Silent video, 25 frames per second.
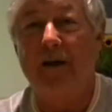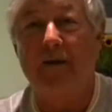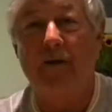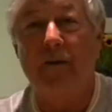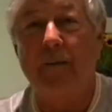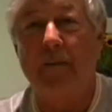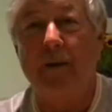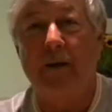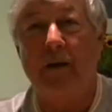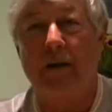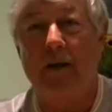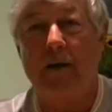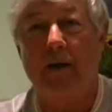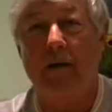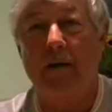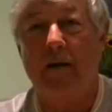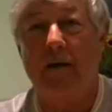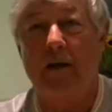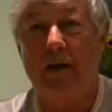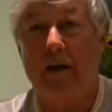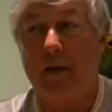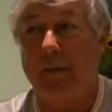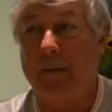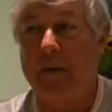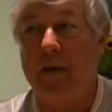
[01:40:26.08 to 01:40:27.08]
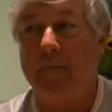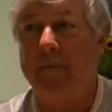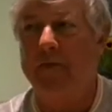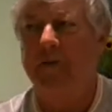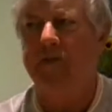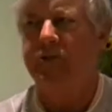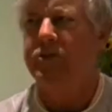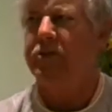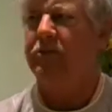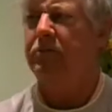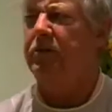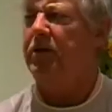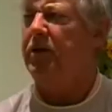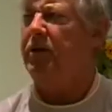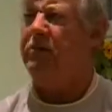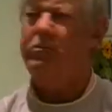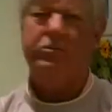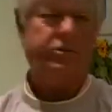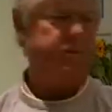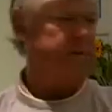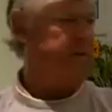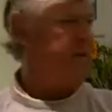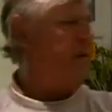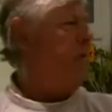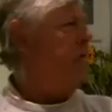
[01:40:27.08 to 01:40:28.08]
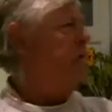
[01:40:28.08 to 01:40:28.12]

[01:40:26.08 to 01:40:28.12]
Very peculiar. And I remember Sean going, what's